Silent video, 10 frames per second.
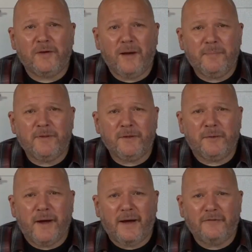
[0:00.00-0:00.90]
up in the
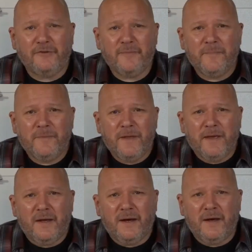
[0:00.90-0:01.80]
garage,
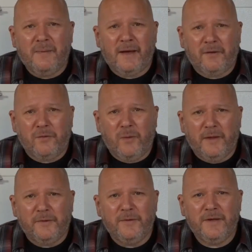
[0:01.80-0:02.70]
out of the
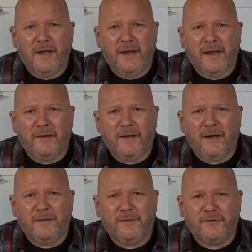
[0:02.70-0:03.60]
weather, and
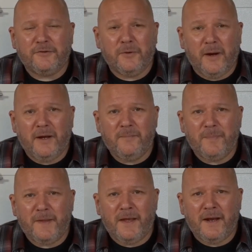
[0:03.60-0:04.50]
it looks great,
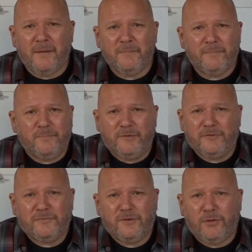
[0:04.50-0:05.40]
and I'm
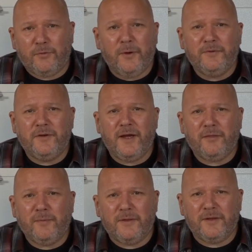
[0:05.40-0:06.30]
just thrilled to
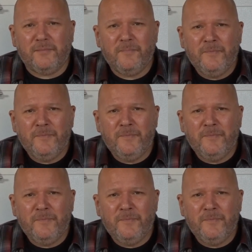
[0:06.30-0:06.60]
death with it.